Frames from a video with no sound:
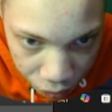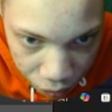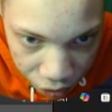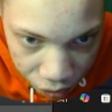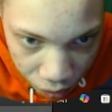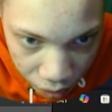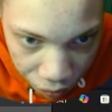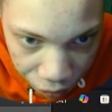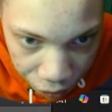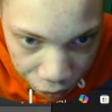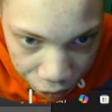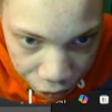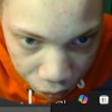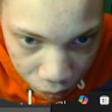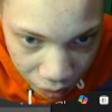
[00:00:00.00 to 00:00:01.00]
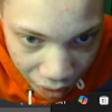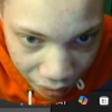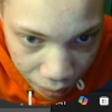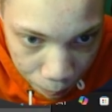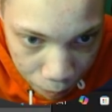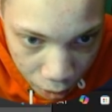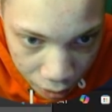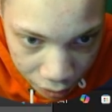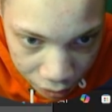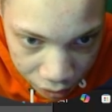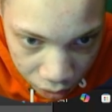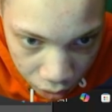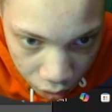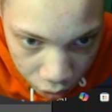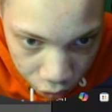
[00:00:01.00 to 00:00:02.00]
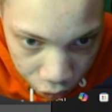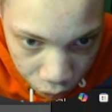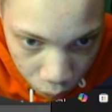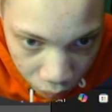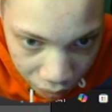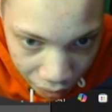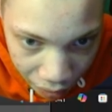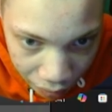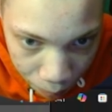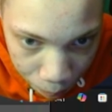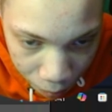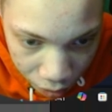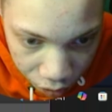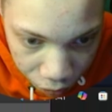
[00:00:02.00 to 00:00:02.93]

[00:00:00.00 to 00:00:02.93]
will still get views. You will not get punished. You will not get punished